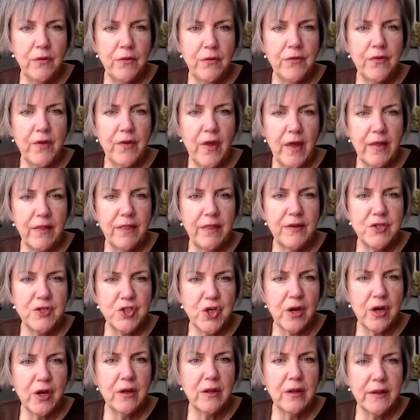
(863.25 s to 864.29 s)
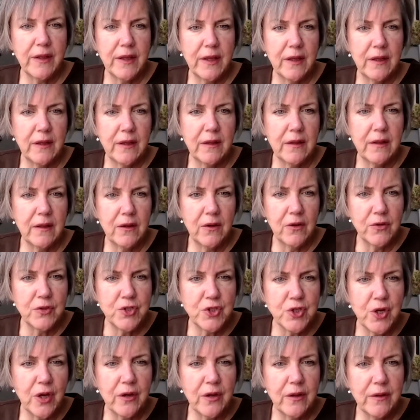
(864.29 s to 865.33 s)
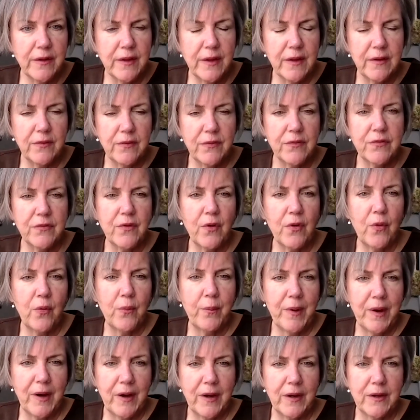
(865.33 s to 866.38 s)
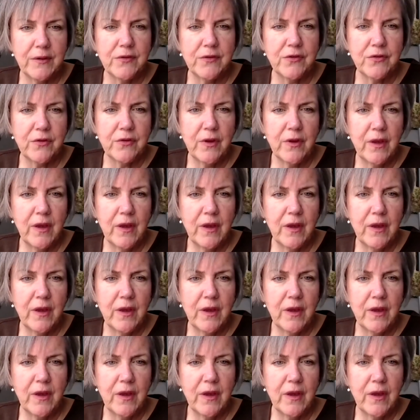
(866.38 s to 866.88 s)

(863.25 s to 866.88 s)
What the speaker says: you said the juggling. You're juggling so much,